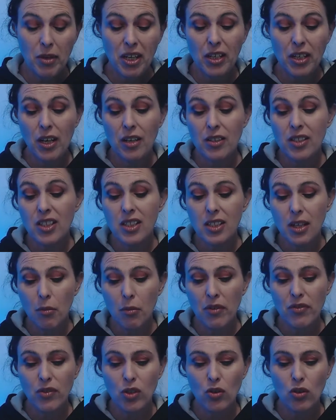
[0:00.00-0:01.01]
in. Now, some
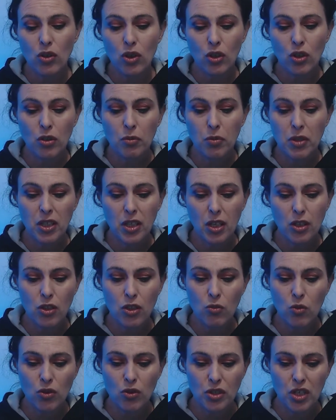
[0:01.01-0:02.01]
of you, it could be that
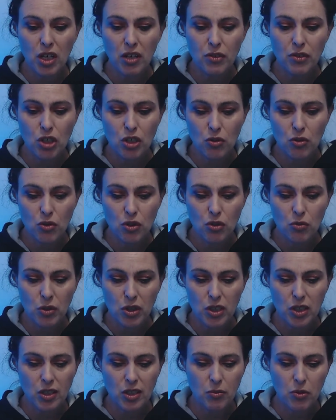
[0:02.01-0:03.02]
you want to have children
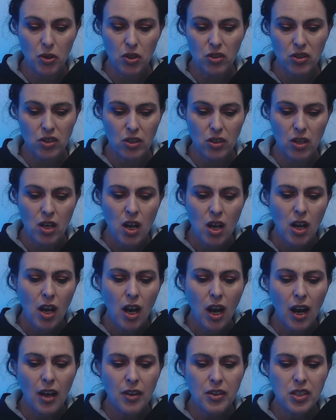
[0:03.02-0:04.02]
with this person.
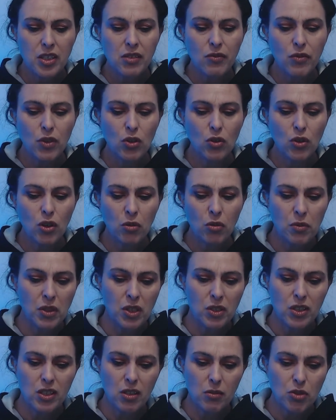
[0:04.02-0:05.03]
Others of you, it could be
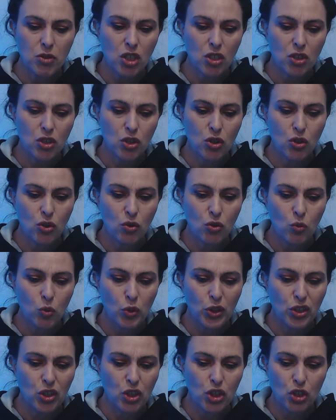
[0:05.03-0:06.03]
a subject to do
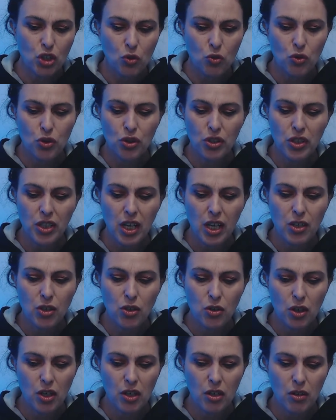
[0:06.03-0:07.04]
with children that
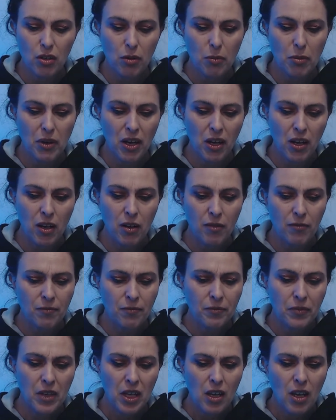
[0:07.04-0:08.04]
you hear about.
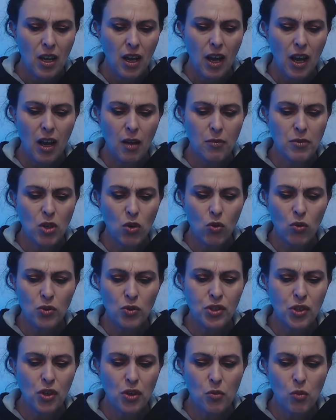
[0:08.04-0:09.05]
You're
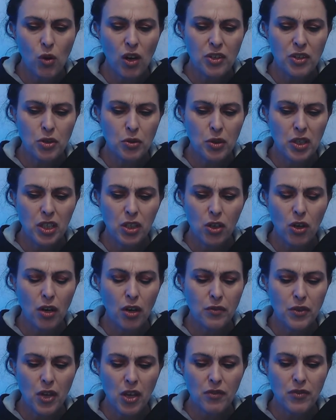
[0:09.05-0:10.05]
also wondering, you know,
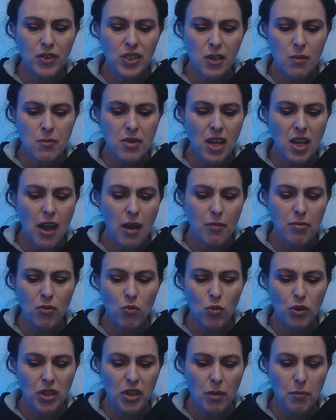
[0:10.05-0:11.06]
if something
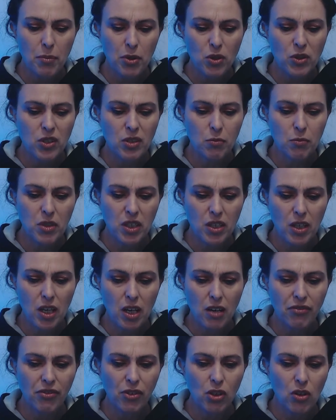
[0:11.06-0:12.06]
happened, would that person be
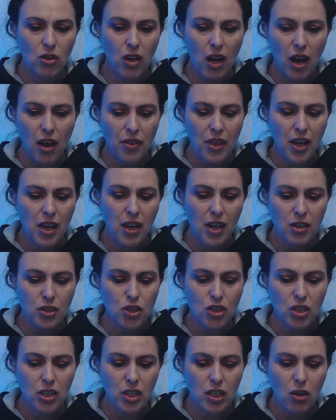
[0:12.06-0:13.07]
there for you? Are they
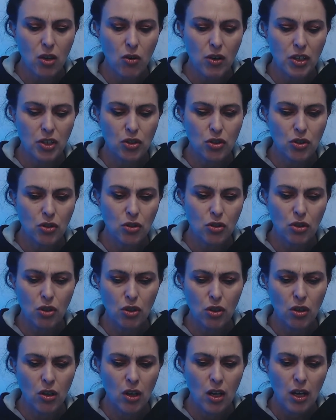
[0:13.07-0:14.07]
actually going to,
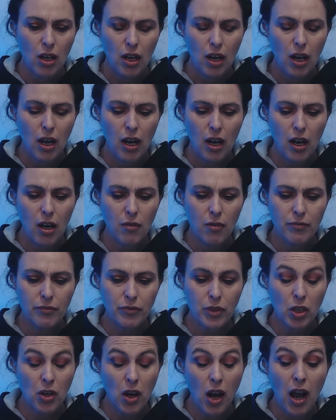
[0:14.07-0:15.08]
you
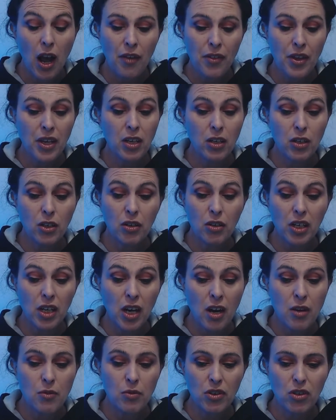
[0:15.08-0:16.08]
know, are they going to
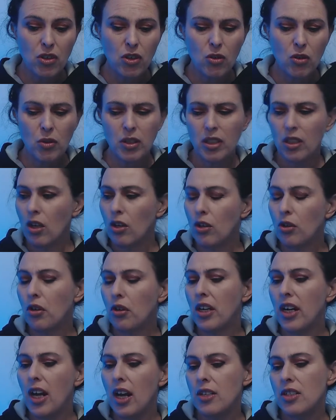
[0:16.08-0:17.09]
create with you? And
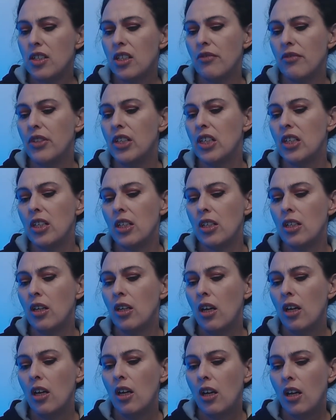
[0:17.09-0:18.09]
creativity
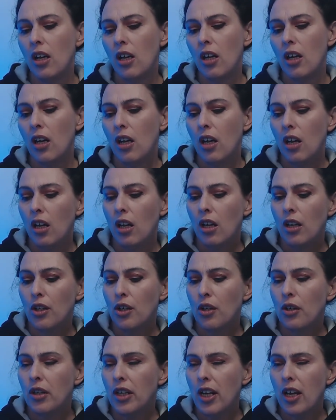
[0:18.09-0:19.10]

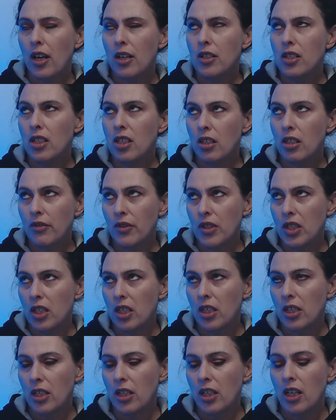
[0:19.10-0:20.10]

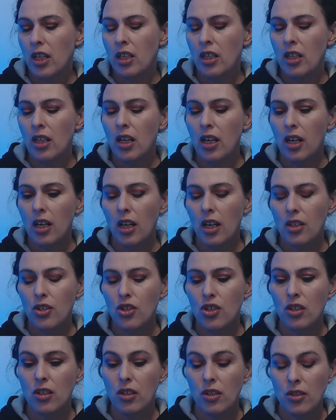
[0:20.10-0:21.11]
in a
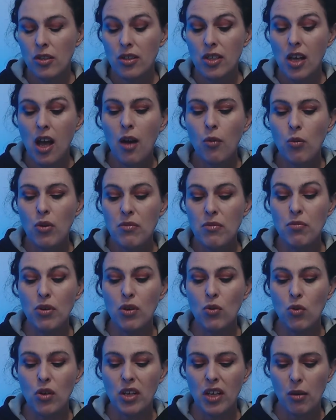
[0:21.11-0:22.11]
connection is, are we
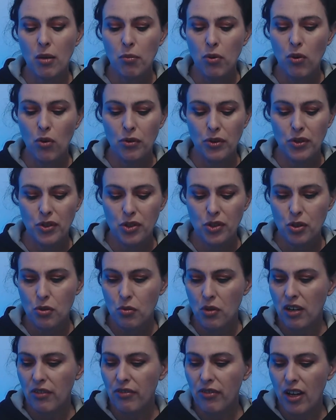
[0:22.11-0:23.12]
building upon this
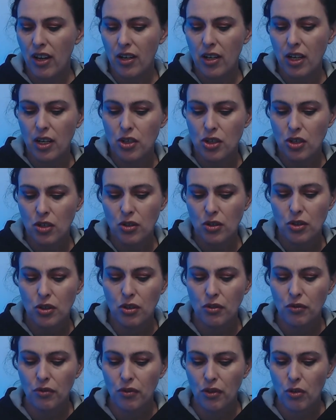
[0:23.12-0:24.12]
direct foundation? I
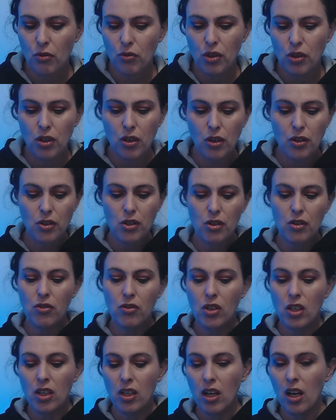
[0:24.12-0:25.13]
do feel, you know,
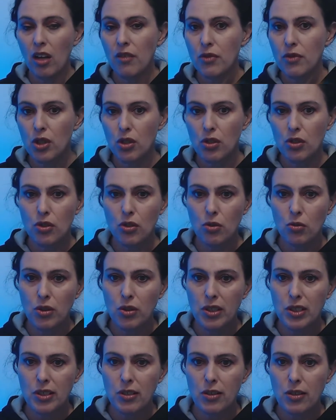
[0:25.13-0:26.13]
you're going to have two
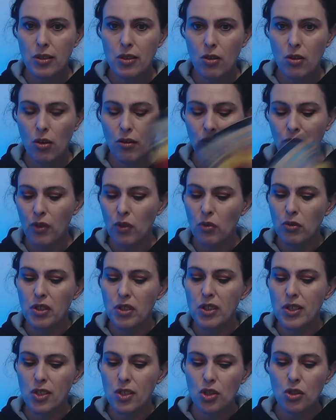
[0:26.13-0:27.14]
choices. I feel
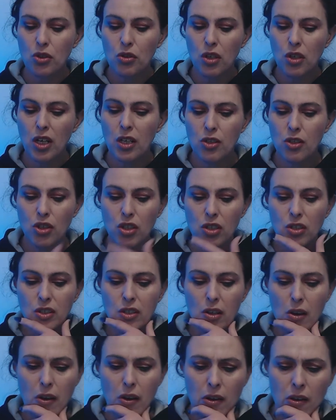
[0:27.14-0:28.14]
there's two energies
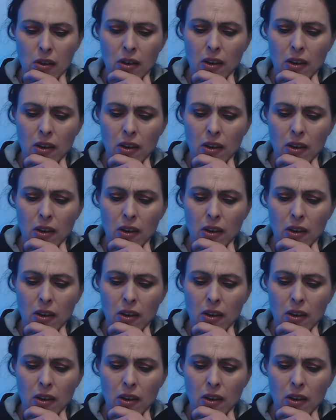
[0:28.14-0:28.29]
here.